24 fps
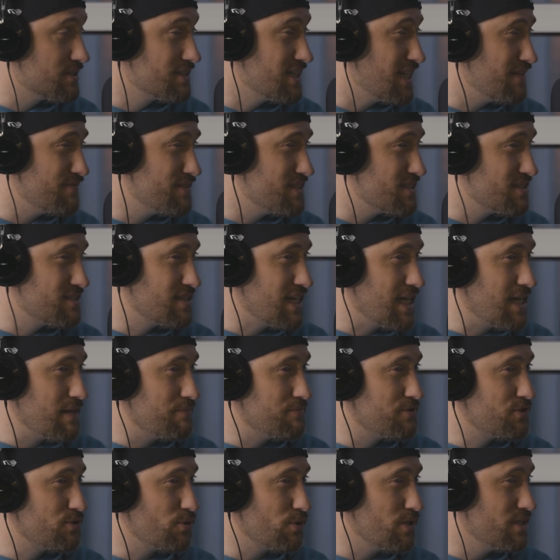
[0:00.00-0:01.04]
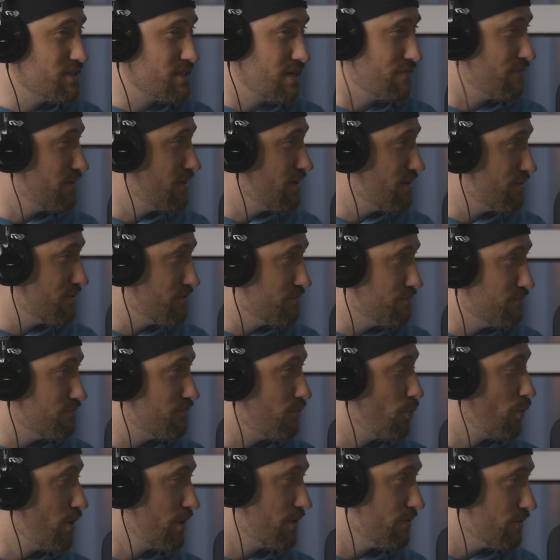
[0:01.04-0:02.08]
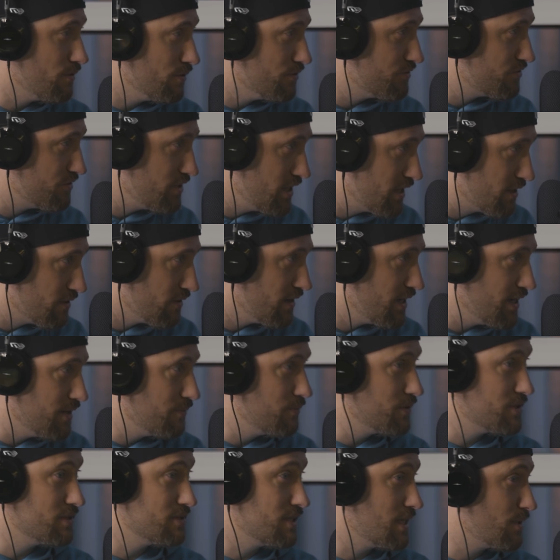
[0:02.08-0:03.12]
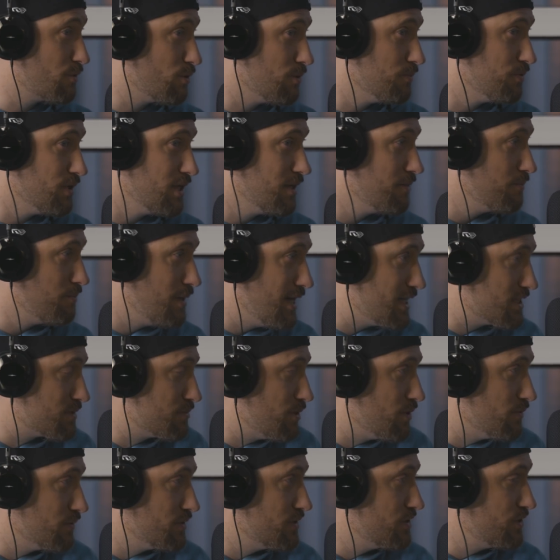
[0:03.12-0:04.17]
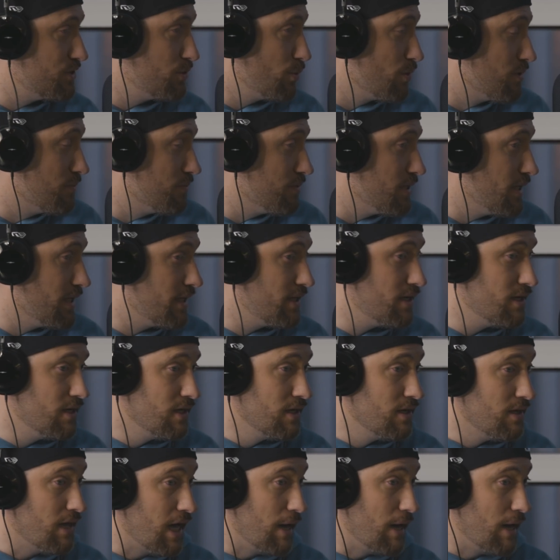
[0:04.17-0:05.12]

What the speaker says: because I have the same story as every other 40-year-old sneakerhead, which is I grew up playing basketball when Jordan played.